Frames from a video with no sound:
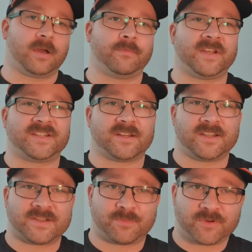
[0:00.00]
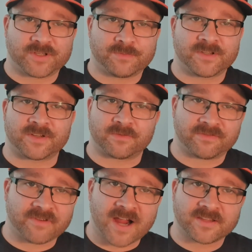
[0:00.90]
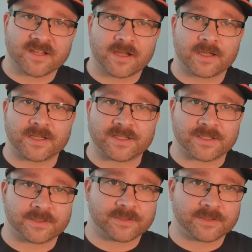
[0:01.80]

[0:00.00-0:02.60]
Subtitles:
is it prism? Is it refractor? Is it,